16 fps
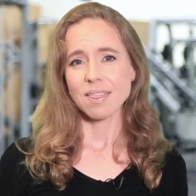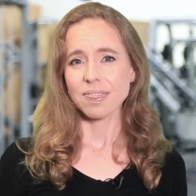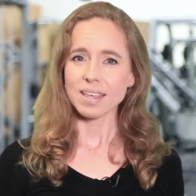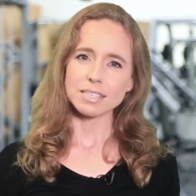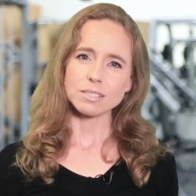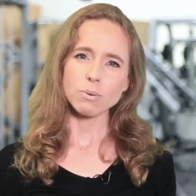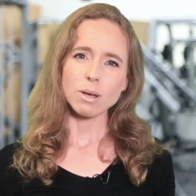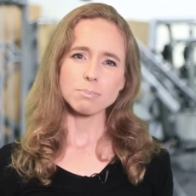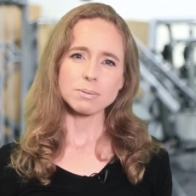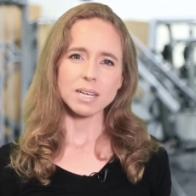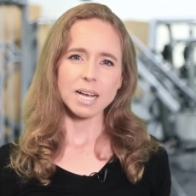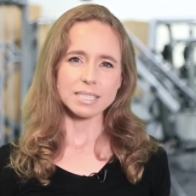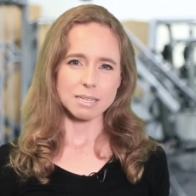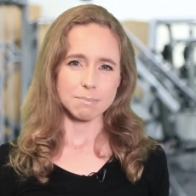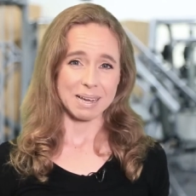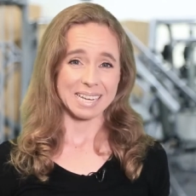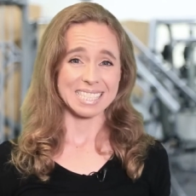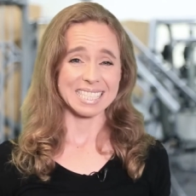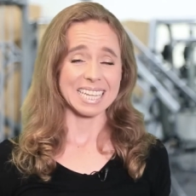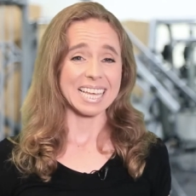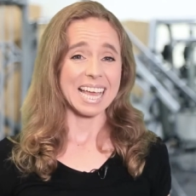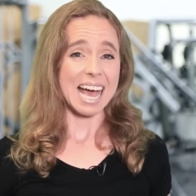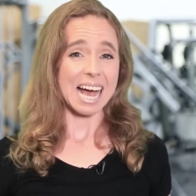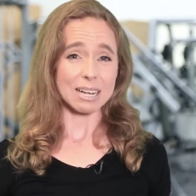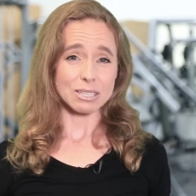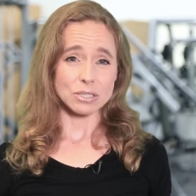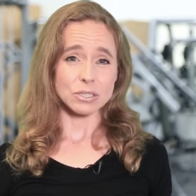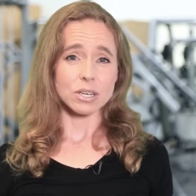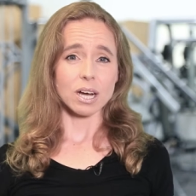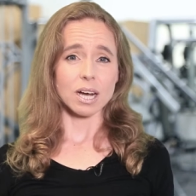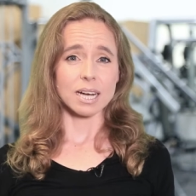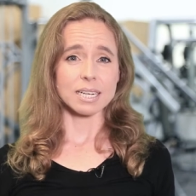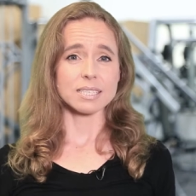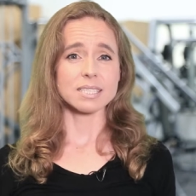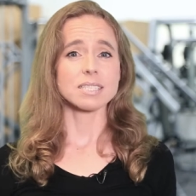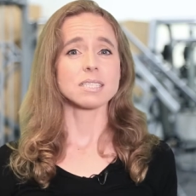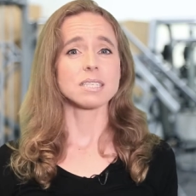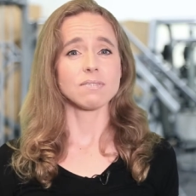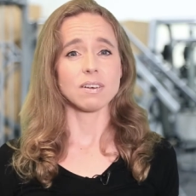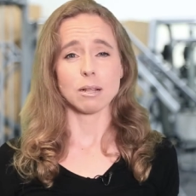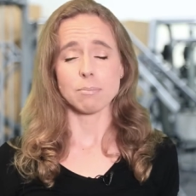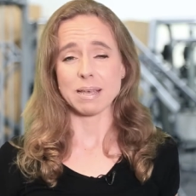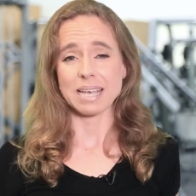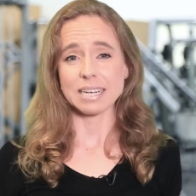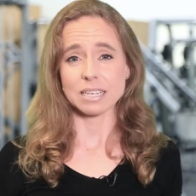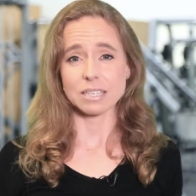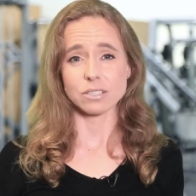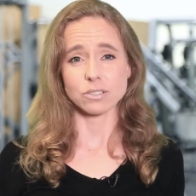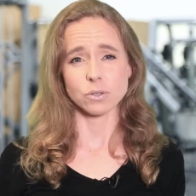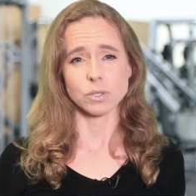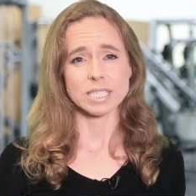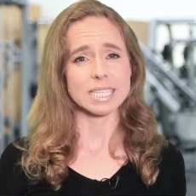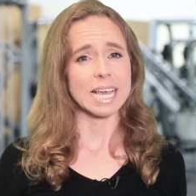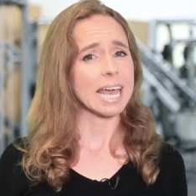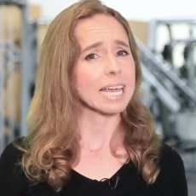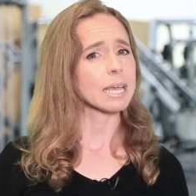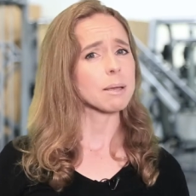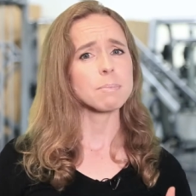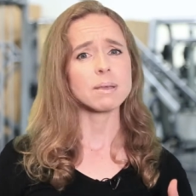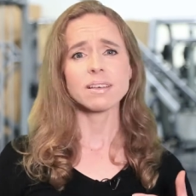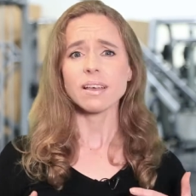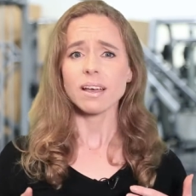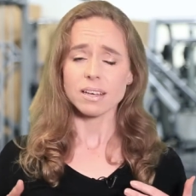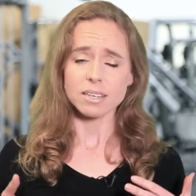These websites are basically how-to guides to develop eating disorders and can be